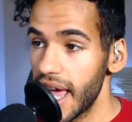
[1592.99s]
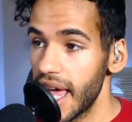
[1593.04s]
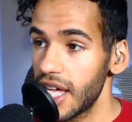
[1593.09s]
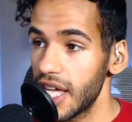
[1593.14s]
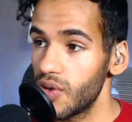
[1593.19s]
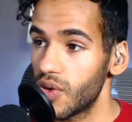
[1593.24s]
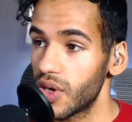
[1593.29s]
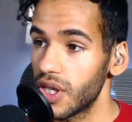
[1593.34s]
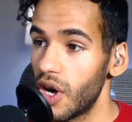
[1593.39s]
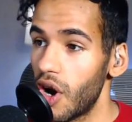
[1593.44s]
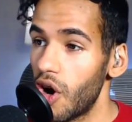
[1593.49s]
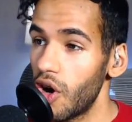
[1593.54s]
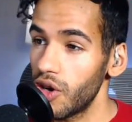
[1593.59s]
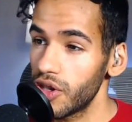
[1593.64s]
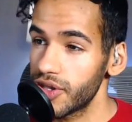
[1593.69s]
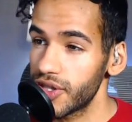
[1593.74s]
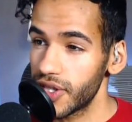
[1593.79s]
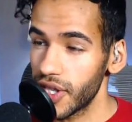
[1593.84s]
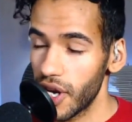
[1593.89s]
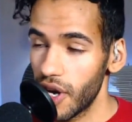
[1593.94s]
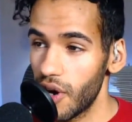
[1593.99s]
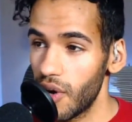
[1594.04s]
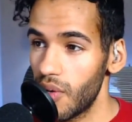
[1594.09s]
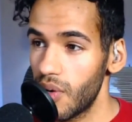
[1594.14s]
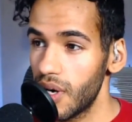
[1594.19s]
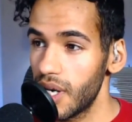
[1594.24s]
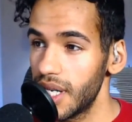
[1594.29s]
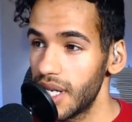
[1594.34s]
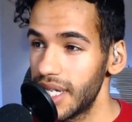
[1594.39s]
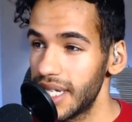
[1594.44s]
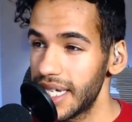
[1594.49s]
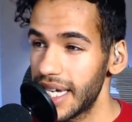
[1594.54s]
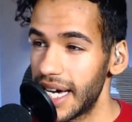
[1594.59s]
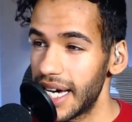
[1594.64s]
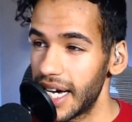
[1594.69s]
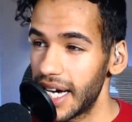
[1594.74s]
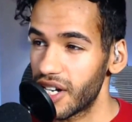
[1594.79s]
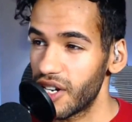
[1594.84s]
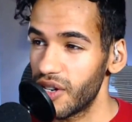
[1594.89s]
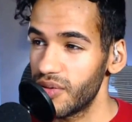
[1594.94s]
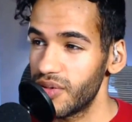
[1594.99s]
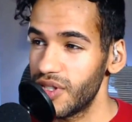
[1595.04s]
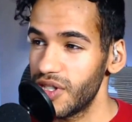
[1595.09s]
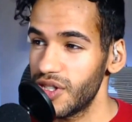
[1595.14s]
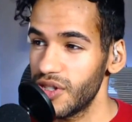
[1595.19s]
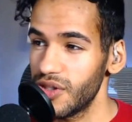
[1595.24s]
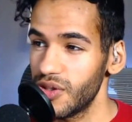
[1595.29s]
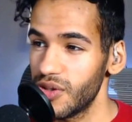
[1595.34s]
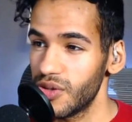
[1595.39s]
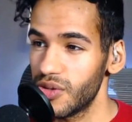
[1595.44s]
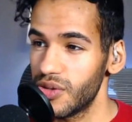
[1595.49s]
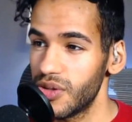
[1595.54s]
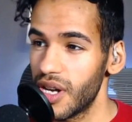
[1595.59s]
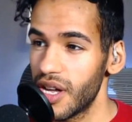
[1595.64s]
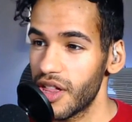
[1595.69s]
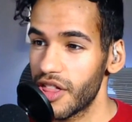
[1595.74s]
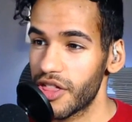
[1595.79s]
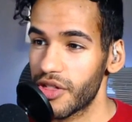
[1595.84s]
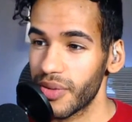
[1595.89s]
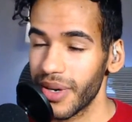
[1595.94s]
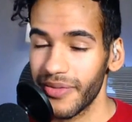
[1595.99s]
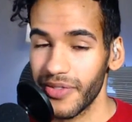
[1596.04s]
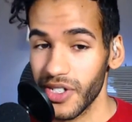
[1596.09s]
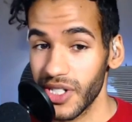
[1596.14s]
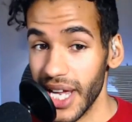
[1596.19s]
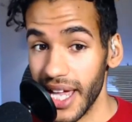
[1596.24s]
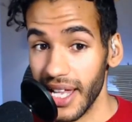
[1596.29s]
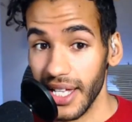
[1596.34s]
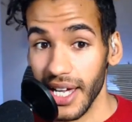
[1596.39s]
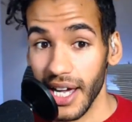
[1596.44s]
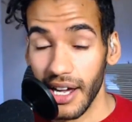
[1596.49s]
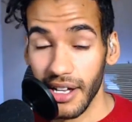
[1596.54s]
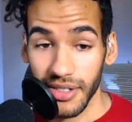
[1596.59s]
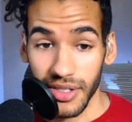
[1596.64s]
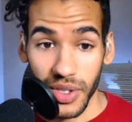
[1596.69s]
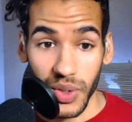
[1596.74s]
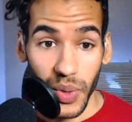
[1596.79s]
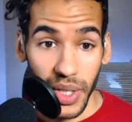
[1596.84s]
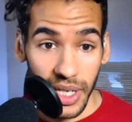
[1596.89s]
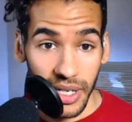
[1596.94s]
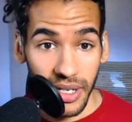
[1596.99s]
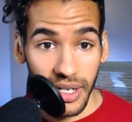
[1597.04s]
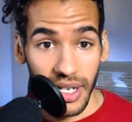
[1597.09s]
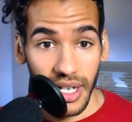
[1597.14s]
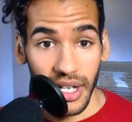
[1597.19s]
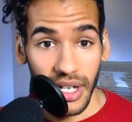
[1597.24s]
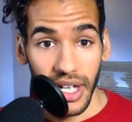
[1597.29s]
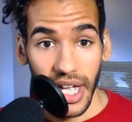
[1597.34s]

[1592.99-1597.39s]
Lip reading: You can also go to Thrifter Daily on Twitter.